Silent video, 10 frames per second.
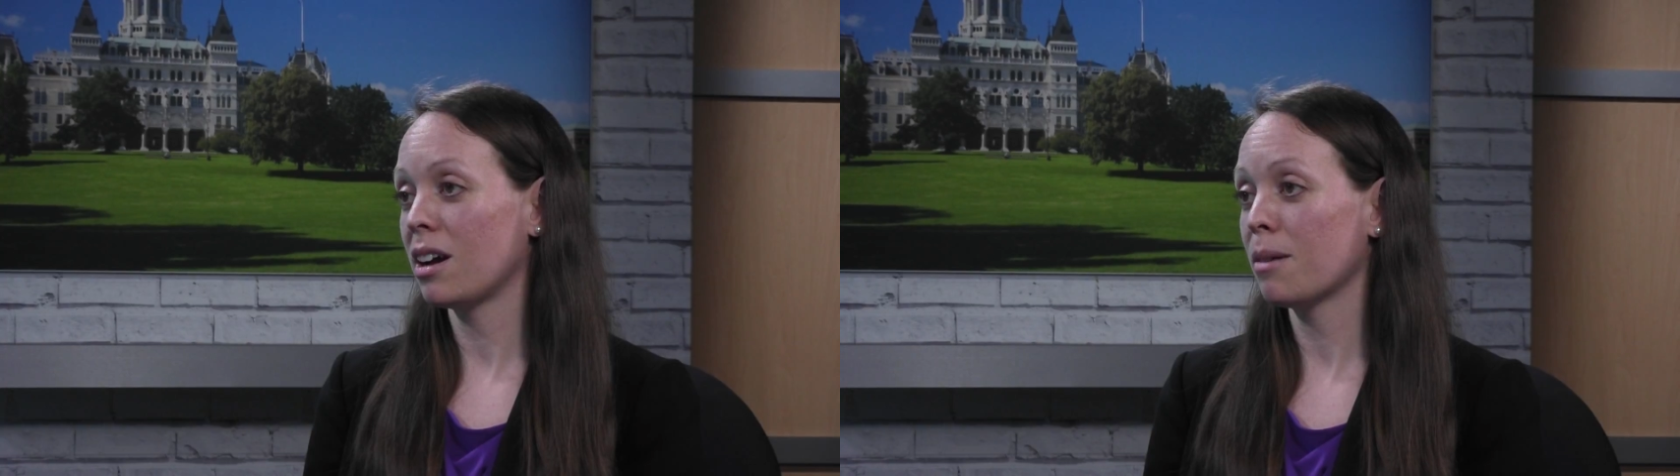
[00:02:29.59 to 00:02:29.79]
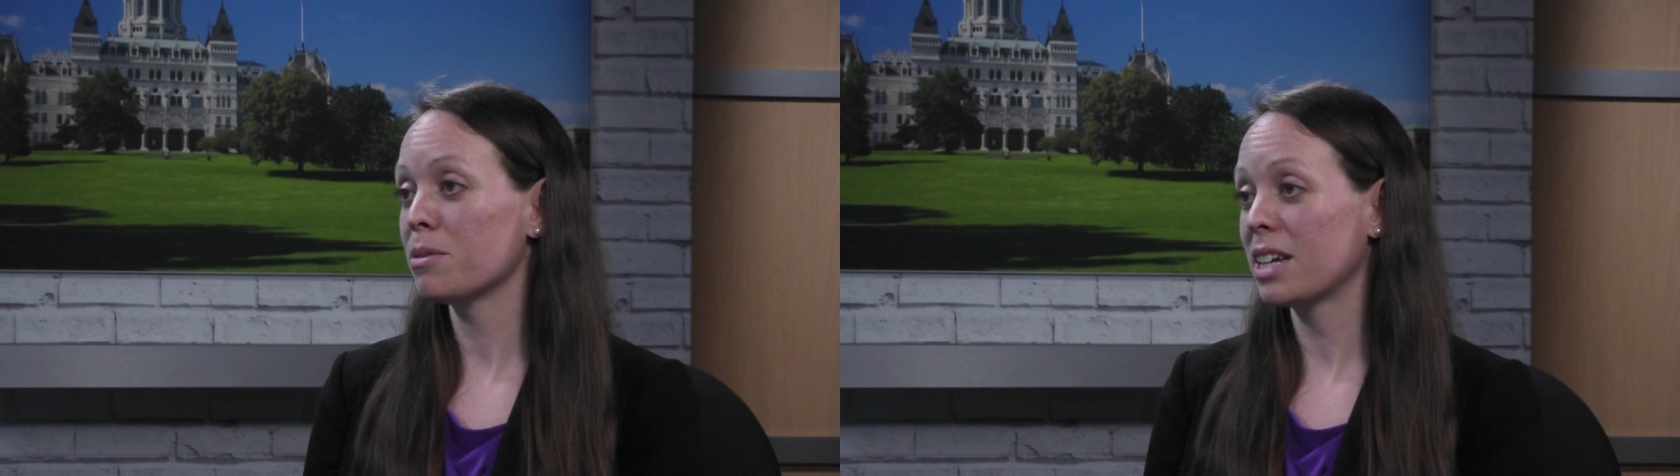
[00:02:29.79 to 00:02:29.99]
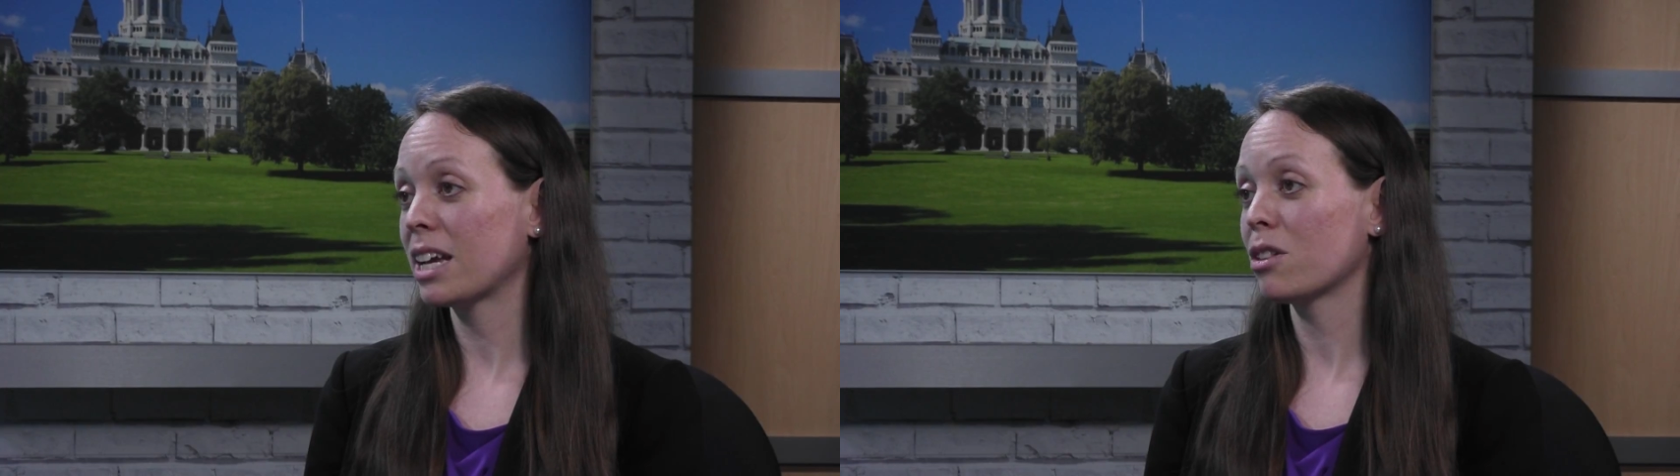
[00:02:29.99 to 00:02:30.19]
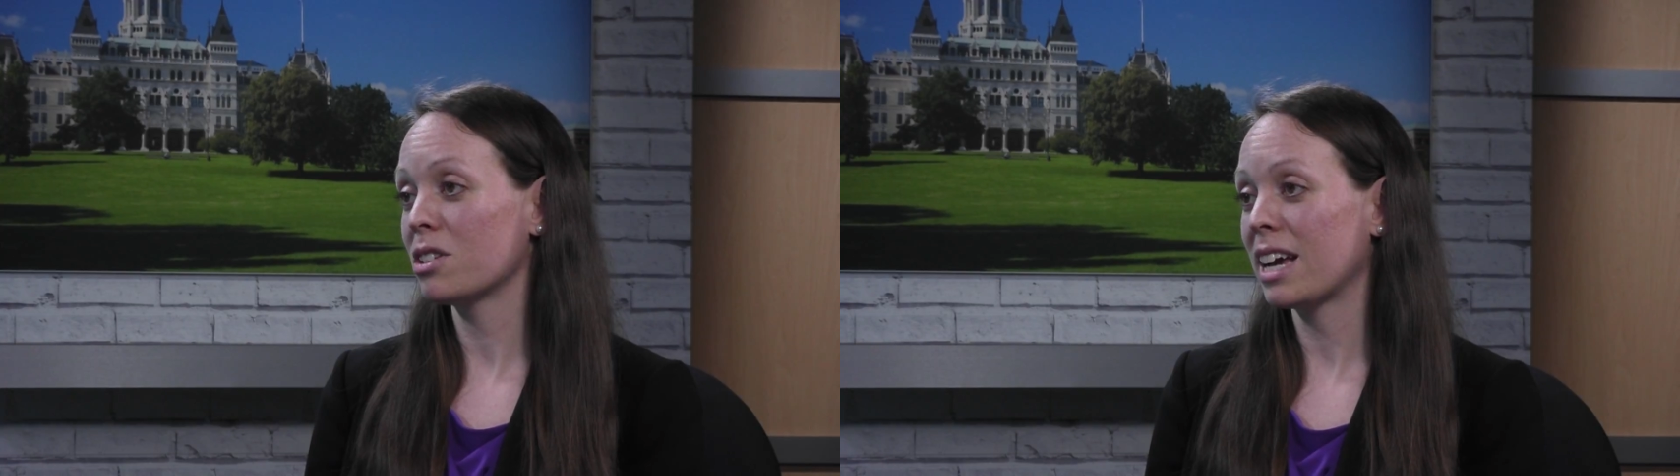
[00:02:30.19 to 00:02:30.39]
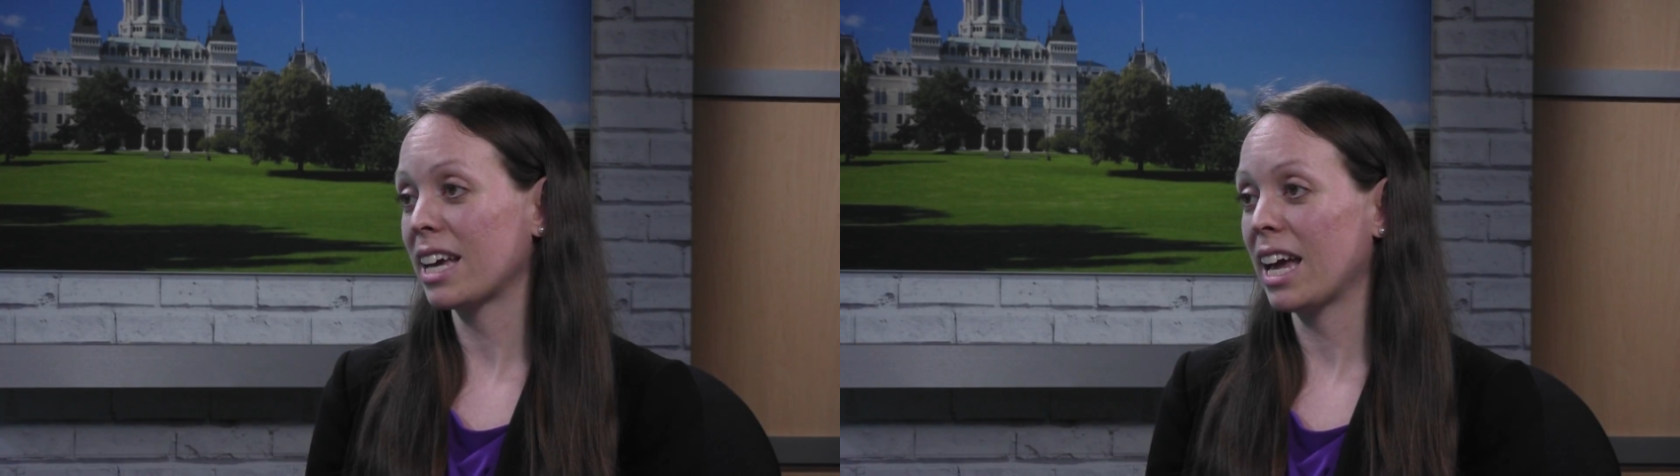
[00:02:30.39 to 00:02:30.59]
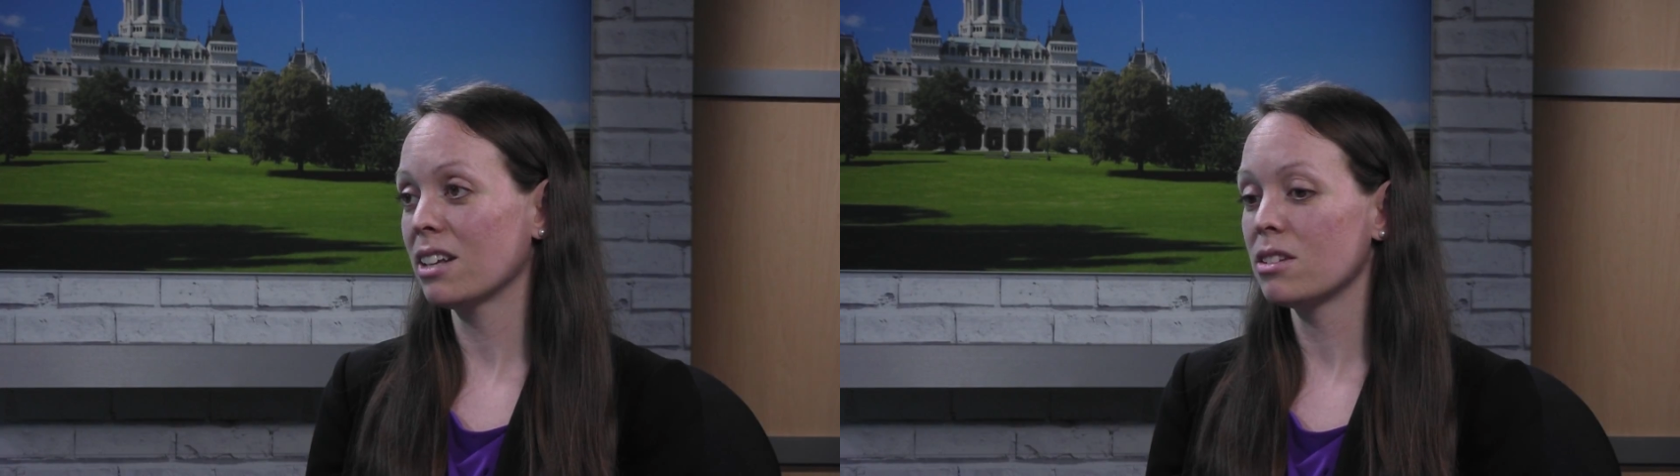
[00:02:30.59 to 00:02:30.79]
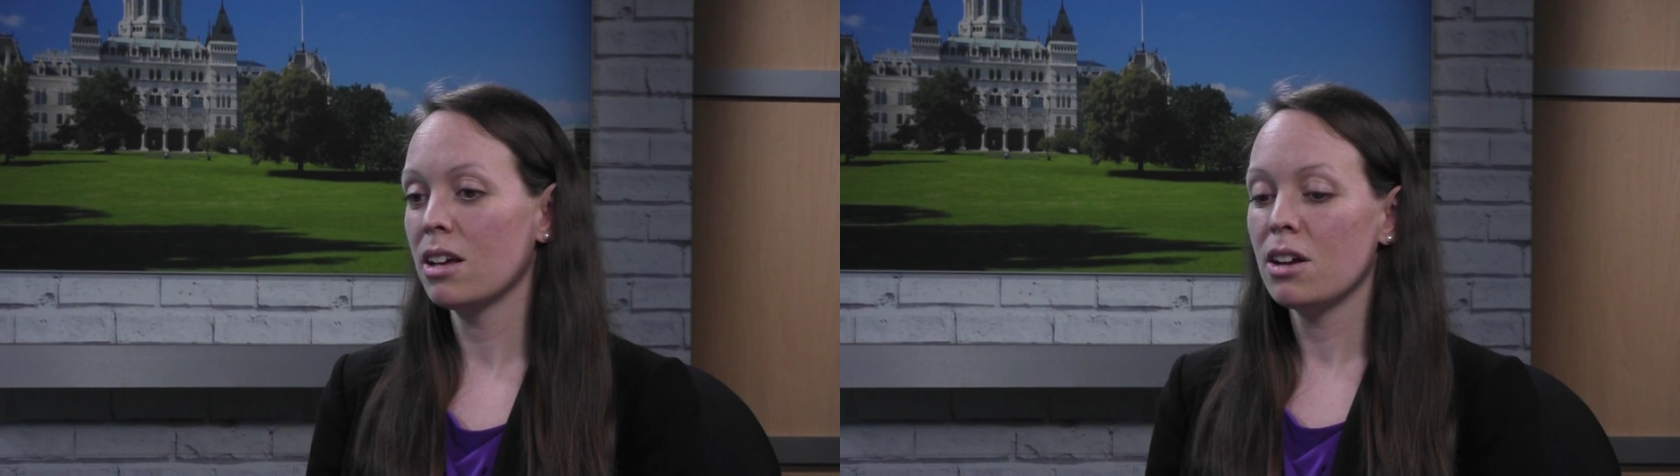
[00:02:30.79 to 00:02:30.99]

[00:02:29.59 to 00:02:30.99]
particular decades.